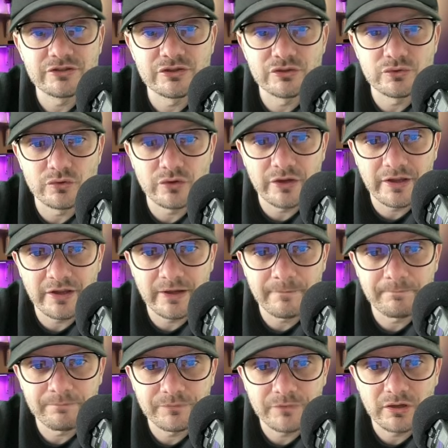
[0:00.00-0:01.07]
to
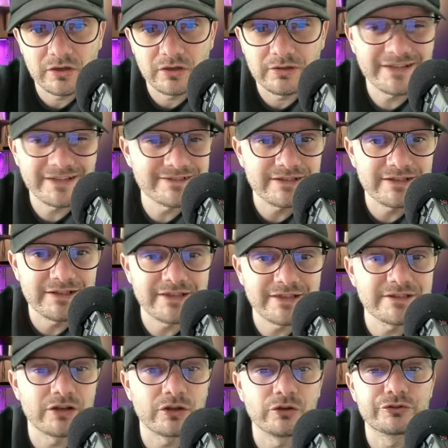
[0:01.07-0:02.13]
the let's
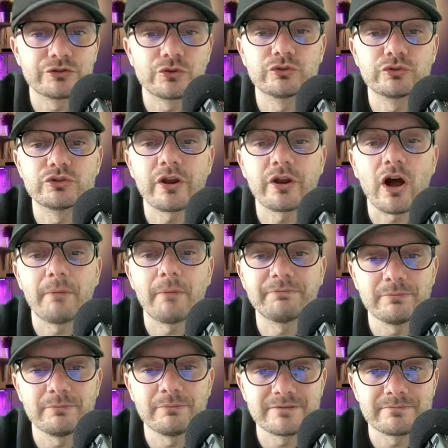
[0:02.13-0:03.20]
add alerts to the
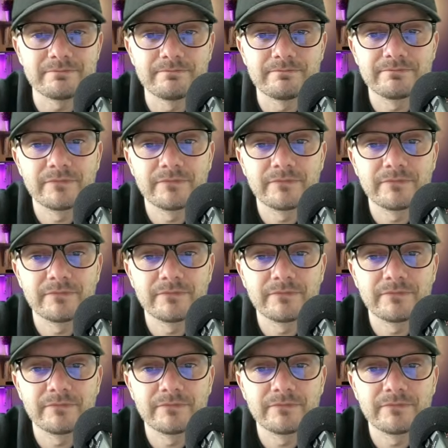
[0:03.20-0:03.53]
optimism.